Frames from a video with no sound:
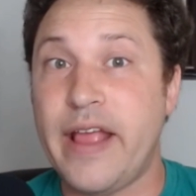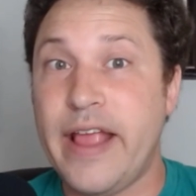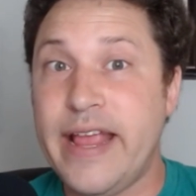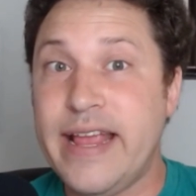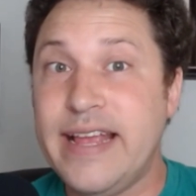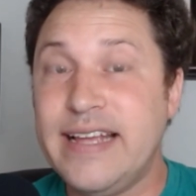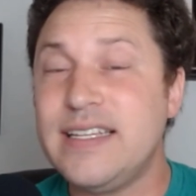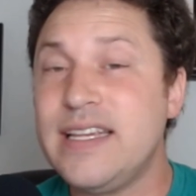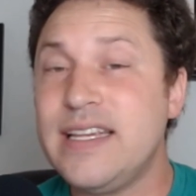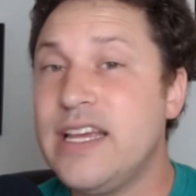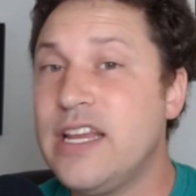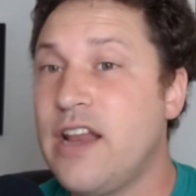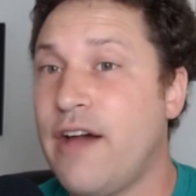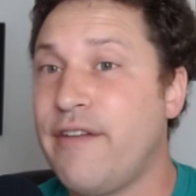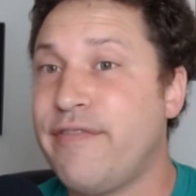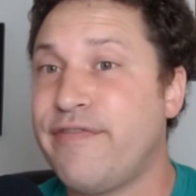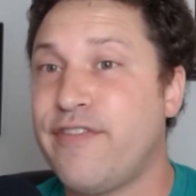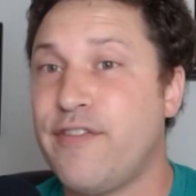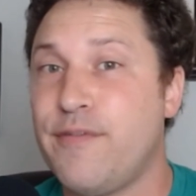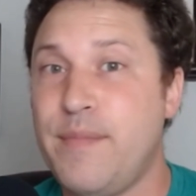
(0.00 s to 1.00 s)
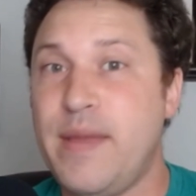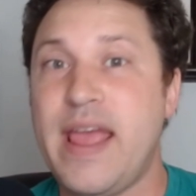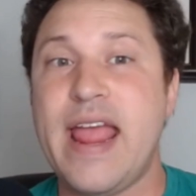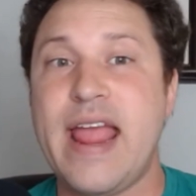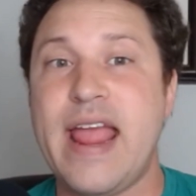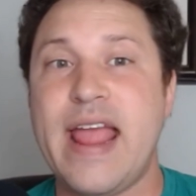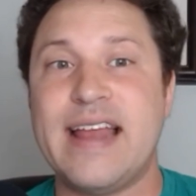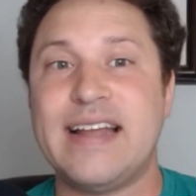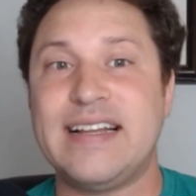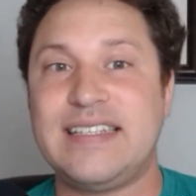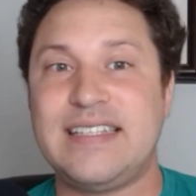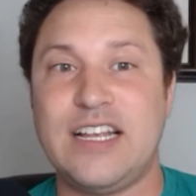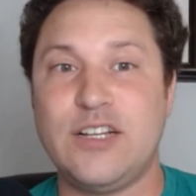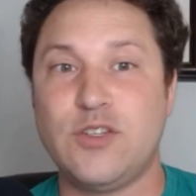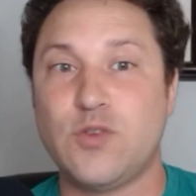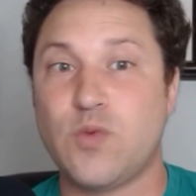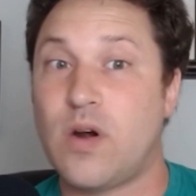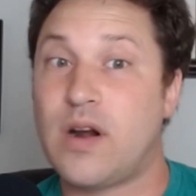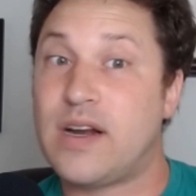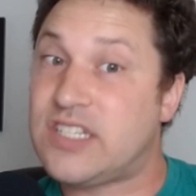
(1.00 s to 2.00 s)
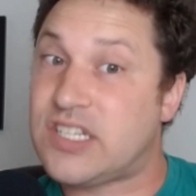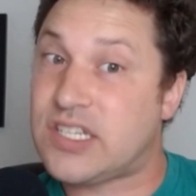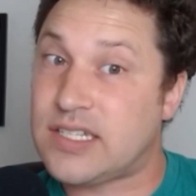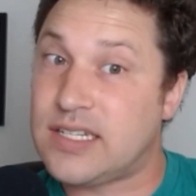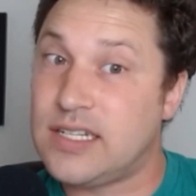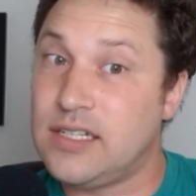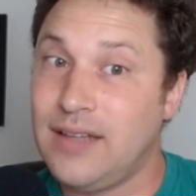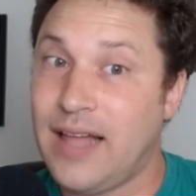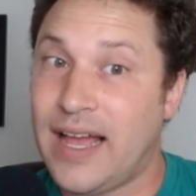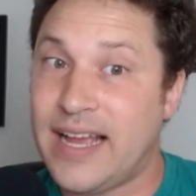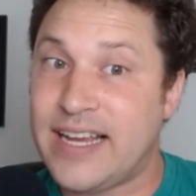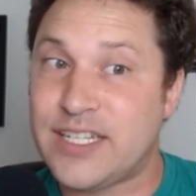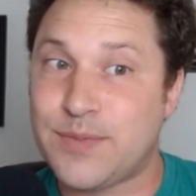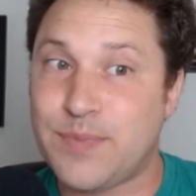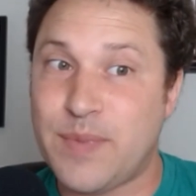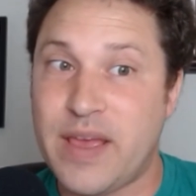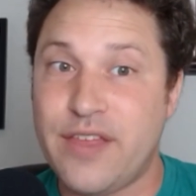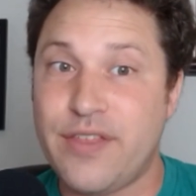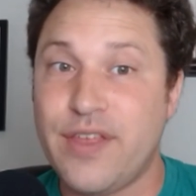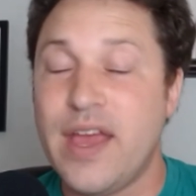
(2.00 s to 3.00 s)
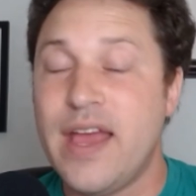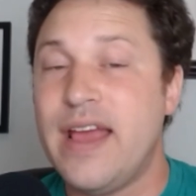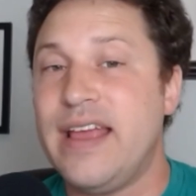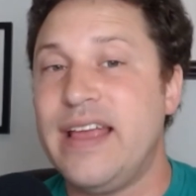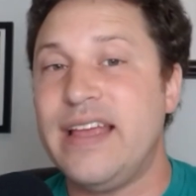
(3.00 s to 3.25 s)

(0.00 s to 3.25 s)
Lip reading: Easy enough for me in a sense where I still like Spieth.